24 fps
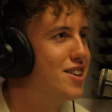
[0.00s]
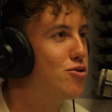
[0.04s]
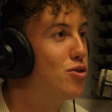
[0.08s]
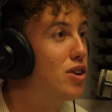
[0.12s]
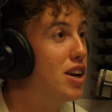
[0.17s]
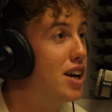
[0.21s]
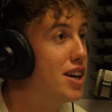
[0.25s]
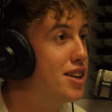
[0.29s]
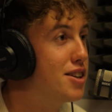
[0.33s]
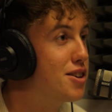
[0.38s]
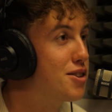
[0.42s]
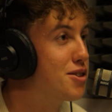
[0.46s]

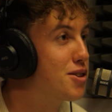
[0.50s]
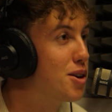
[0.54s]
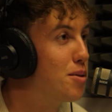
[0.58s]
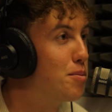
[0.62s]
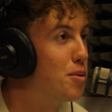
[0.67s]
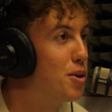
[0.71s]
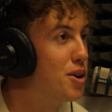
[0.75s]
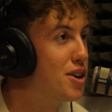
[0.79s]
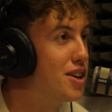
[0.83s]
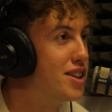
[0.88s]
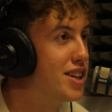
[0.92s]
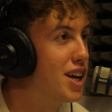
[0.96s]
relate to
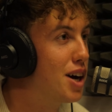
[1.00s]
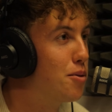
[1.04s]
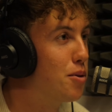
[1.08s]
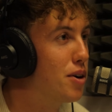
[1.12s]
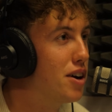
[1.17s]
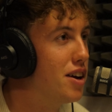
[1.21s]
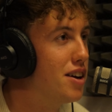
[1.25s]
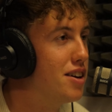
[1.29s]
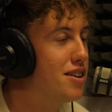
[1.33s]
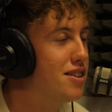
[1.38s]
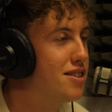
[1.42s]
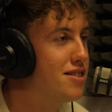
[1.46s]
someone in that
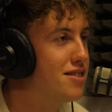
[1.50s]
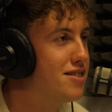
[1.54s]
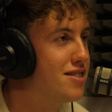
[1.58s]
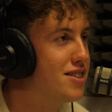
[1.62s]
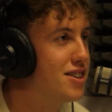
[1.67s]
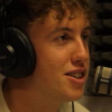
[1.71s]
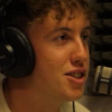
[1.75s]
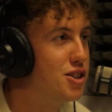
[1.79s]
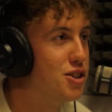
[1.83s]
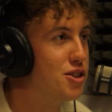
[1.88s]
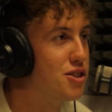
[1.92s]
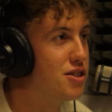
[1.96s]
way.
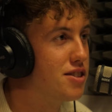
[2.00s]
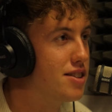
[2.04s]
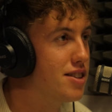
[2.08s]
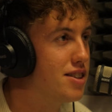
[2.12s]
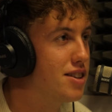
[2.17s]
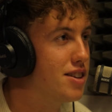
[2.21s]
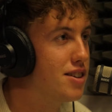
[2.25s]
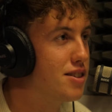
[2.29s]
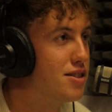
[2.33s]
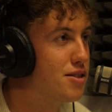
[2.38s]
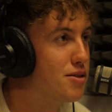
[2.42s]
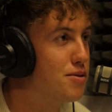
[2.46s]
It's
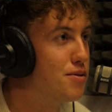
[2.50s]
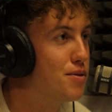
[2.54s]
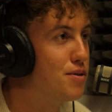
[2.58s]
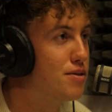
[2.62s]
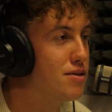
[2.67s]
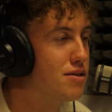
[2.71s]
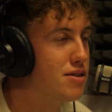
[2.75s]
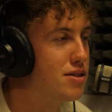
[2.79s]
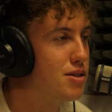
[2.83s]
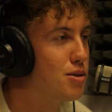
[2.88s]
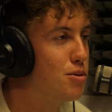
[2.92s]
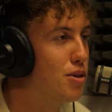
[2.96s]

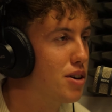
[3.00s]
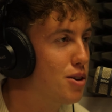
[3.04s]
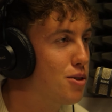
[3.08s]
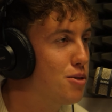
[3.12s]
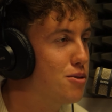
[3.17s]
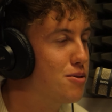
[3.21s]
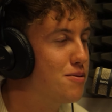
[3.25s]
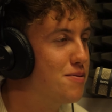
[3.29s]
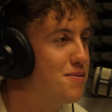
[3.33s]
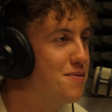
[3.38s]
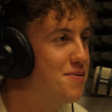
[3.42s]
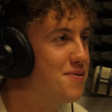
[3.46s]
quite
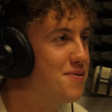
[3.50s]
cool.